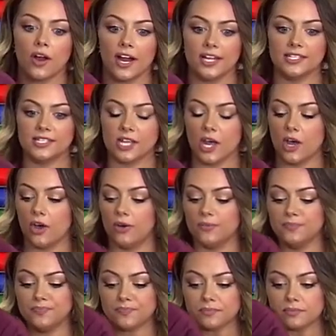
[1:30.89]
All right,
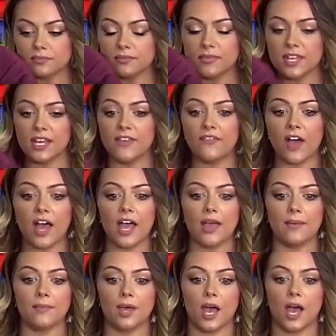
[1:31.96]
so if
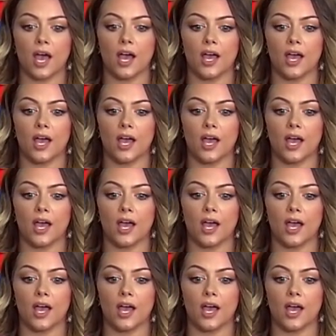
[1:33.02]
I'm